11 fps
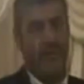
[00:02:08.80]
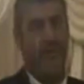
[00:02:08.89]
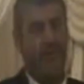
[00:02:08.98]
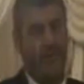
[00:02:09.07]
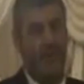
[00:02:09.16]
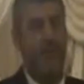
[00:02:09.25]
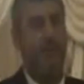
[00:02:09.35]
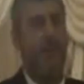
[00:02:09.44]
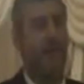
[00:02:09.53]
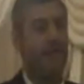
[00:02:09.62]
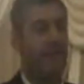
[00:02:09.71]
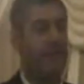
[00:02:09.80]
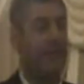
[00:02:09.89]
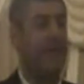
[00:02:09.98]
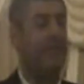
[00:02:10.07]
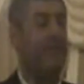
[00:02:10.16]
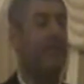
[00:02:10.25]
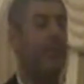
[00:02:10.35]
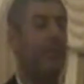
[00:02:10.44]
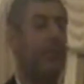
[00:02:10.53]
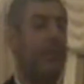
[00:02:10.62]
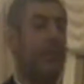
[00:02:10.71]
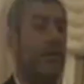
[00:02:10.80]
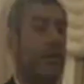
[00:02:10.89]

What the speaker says: has an impact of many people.